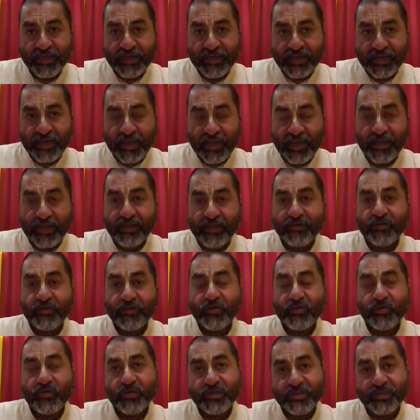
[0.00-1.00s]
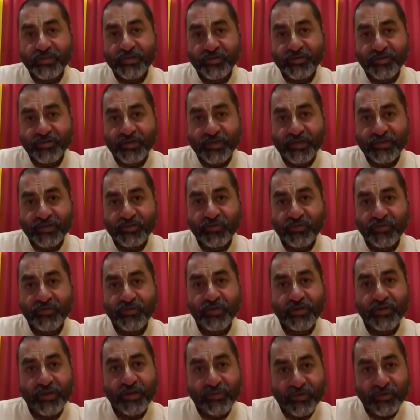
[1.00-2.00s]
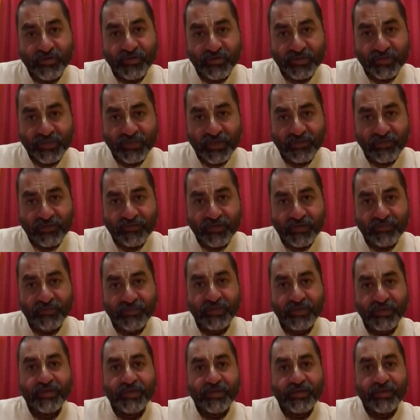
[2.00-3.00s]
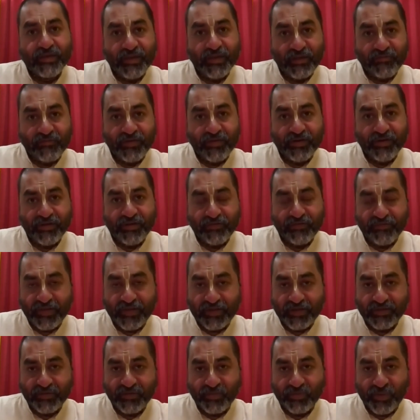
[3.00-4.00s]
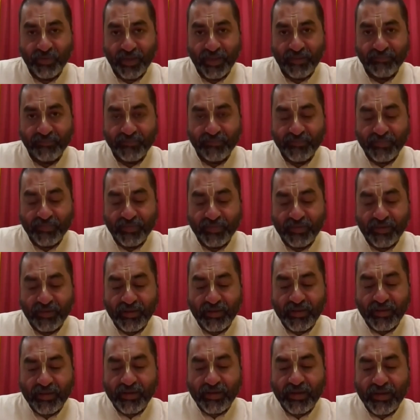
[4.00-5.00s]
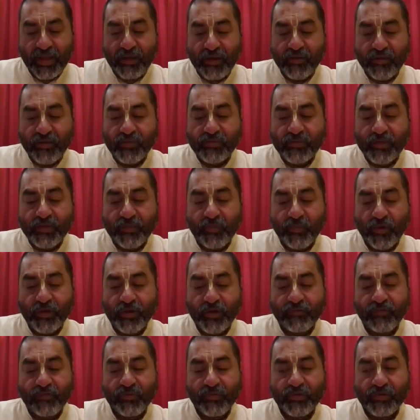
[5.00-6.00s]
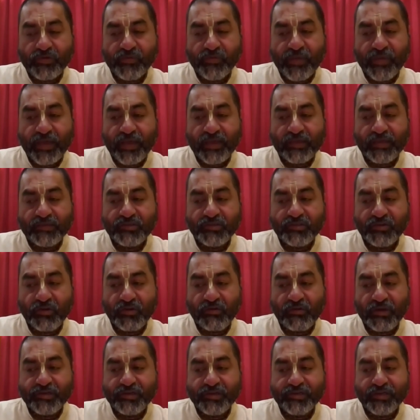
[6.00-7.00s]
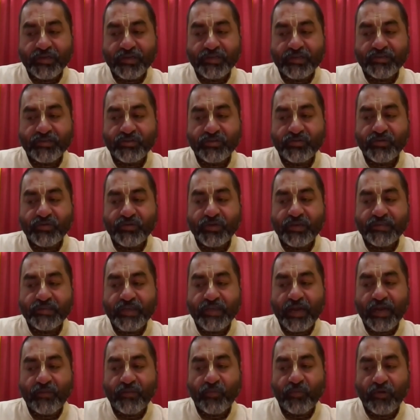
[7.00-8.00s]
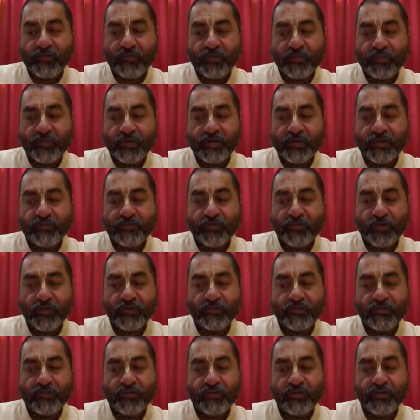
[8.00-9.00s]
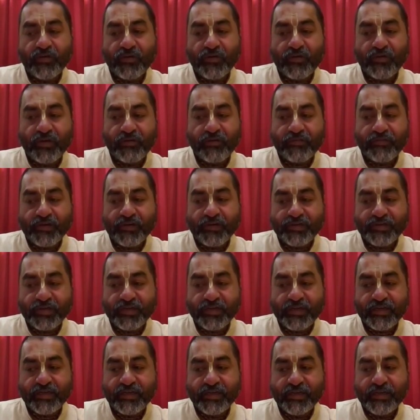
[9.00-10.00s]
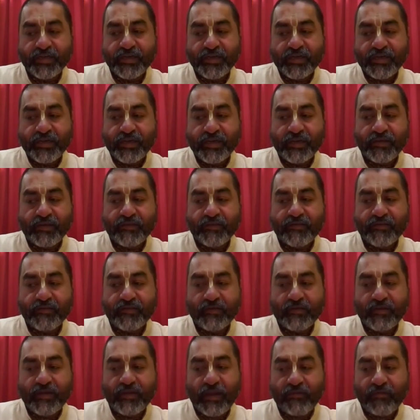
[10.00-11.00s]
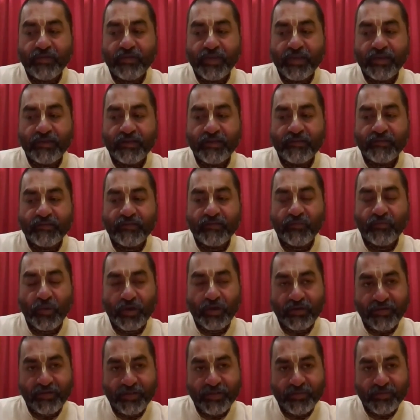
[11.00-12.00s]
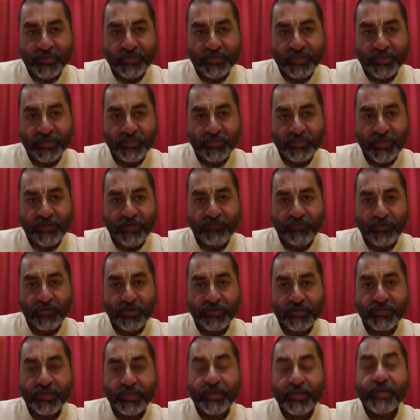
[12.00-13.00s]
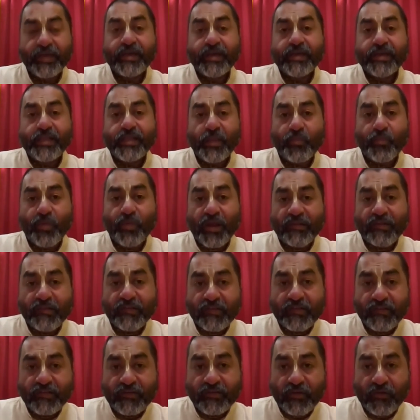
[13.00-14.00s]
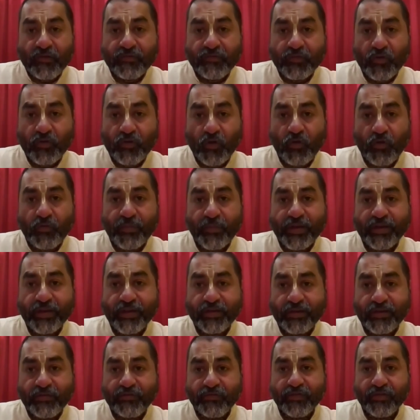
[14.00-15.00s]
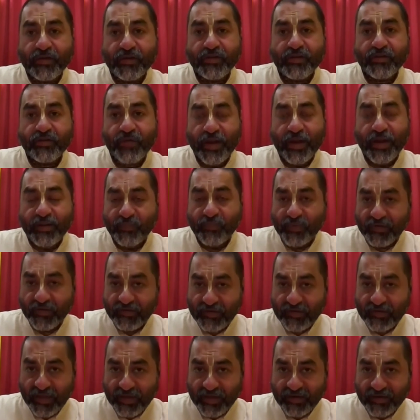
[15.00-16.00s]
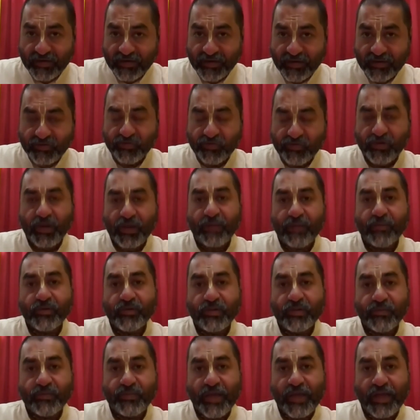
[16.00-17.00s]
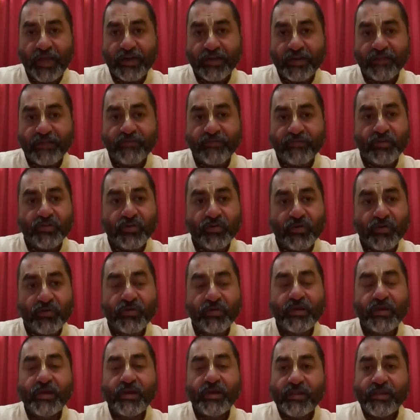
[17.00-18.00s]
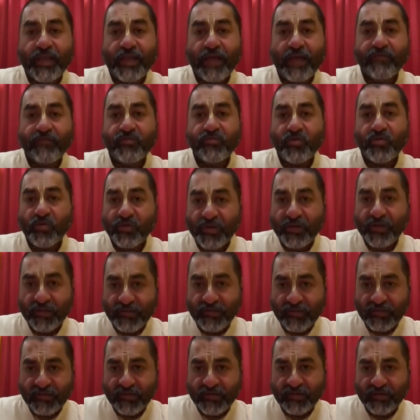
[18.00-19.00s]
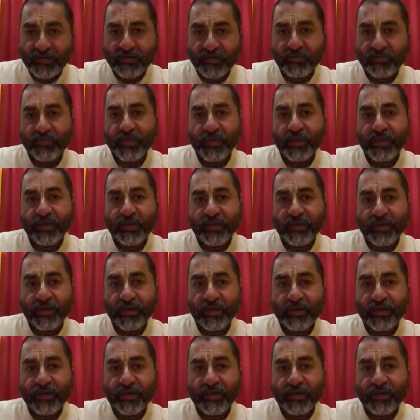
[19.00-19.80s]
And who is Krishna, so we are able to serve him in a very effective way. Now, the point we want to make is your question as to, is there a possibility for us to know if Krishna is loving us and what arrangements he has made for us? The presence of so many different great personalities who come on the planet, even though they have no necessity to be here,